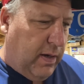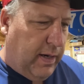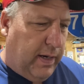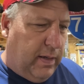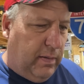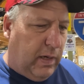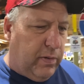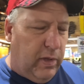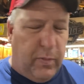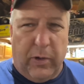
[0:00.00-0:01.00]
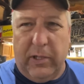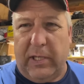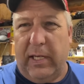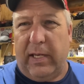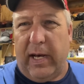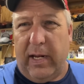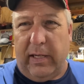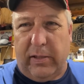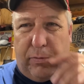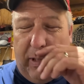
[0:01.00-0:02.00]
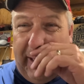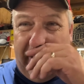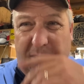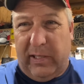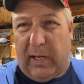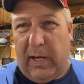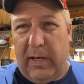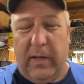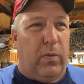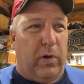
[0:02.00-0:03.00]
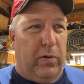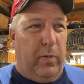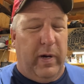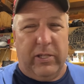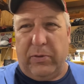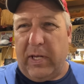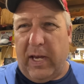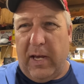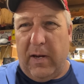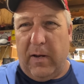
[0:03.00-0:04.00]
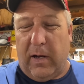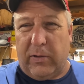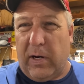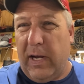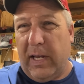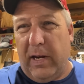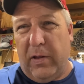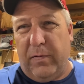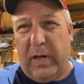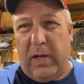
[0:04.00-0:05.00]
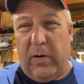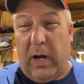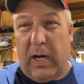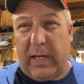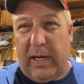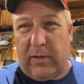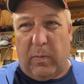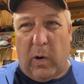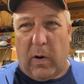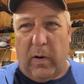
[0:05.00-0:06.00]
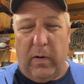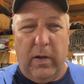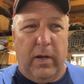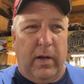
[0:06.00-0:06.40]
I really appreciate that. That's a really good sign. We're doing the best we can. I'll try and get another video knocked out tomorrow.